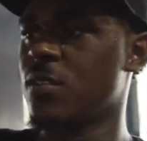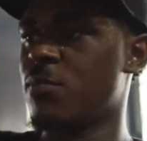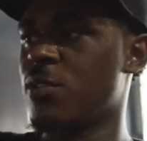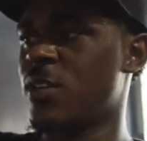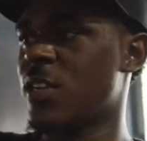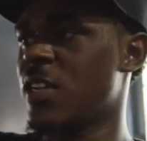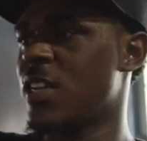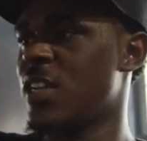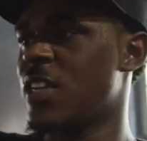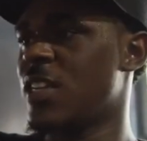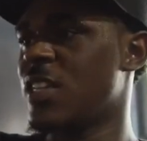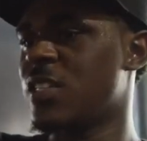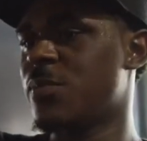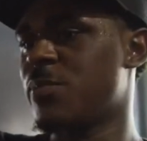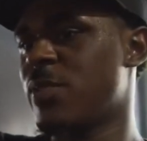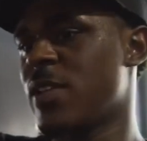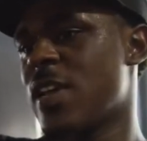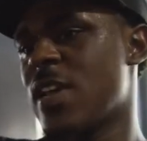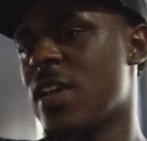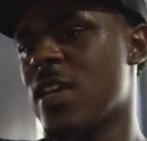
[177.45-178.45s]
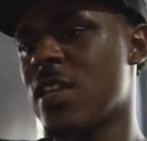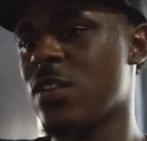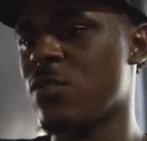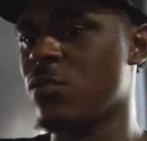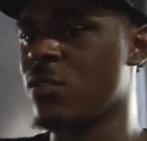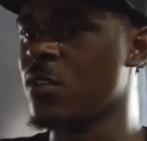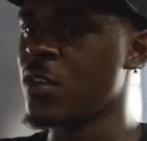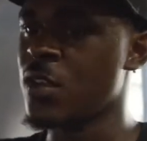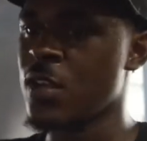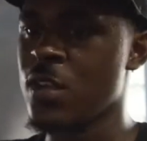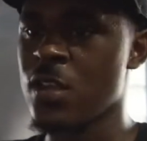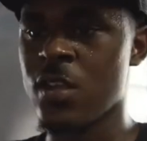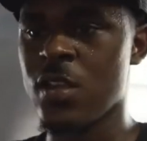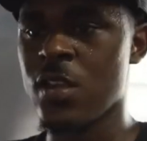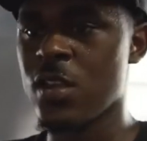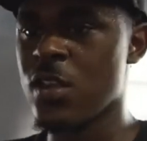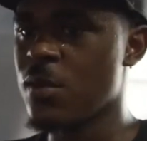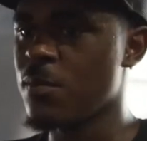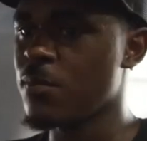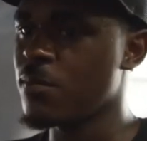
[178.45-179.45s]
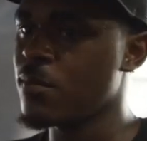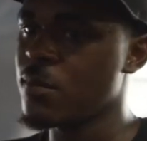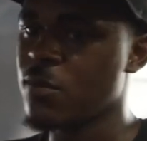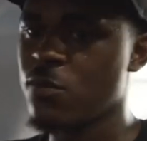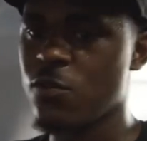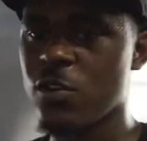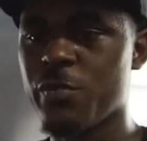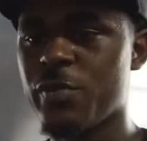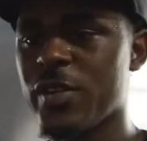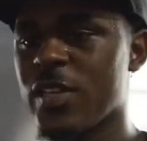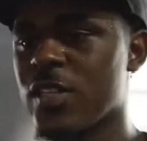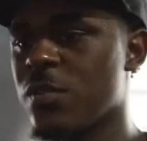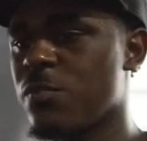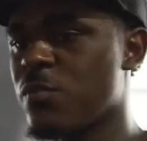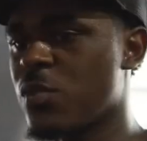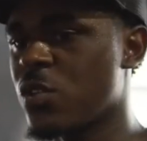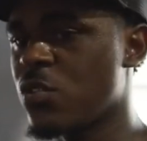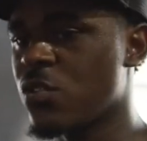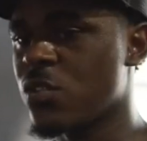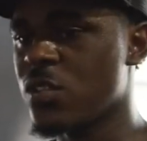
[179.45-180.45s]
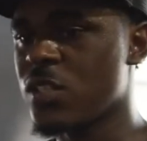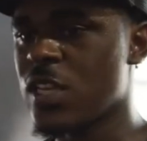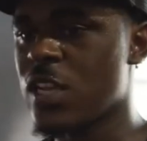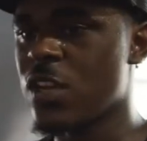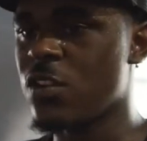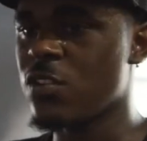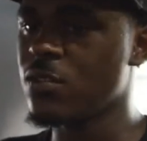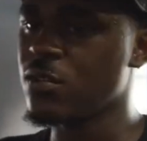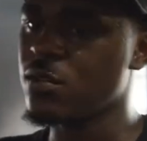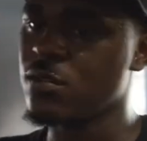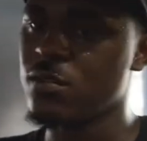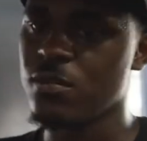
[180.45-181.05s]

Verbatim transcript: put it in this pan, and we'll pick the bones out,